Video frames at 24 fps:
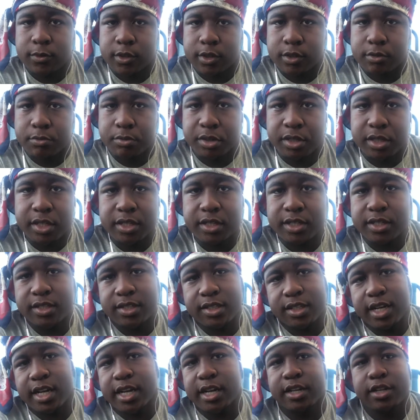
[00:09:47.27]
But he
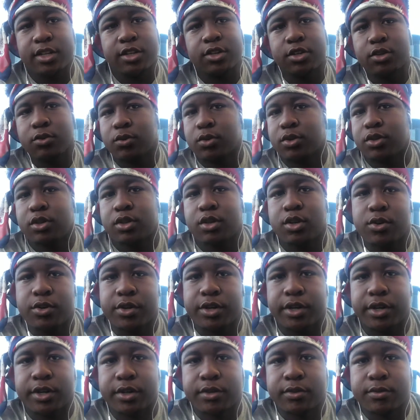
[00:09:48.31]
decided he didn't want to go
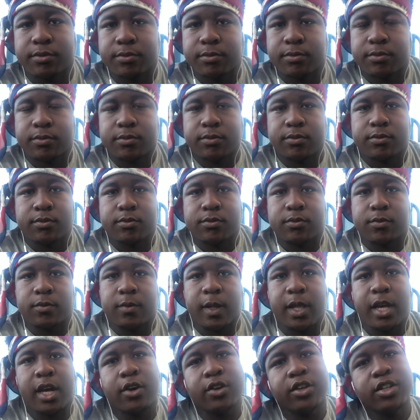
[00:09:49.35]
there.
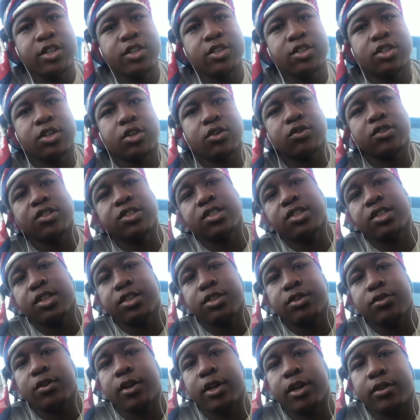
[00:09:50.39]
Now he's on the sunny
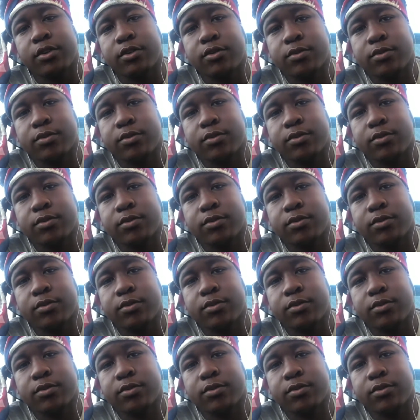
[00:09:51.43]
route.